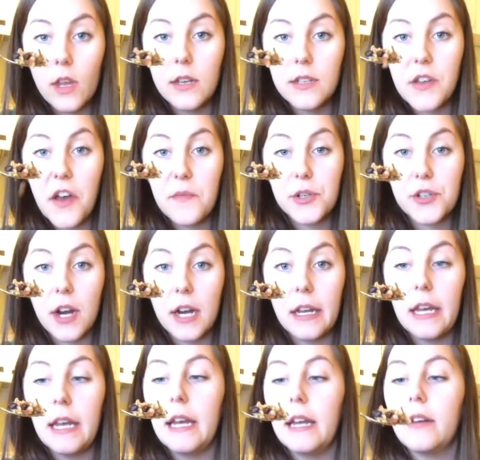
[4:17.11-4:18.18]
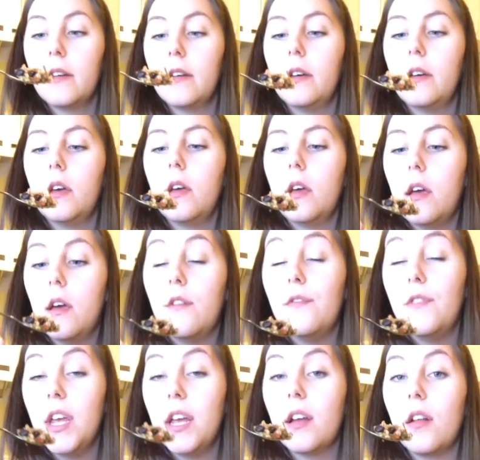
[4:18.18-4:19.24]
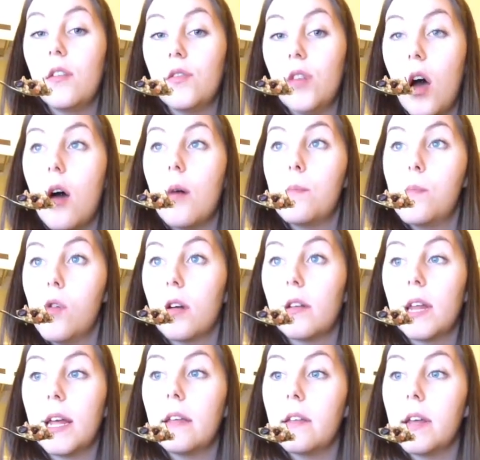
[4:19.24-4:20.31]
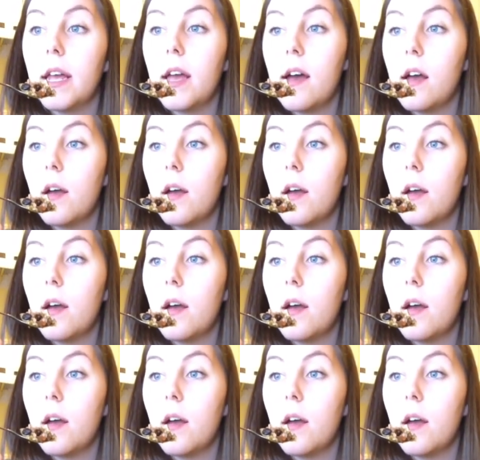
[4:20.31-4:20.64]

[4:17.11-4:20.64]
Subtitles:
So I've been trying to eat vegan a lot more lately.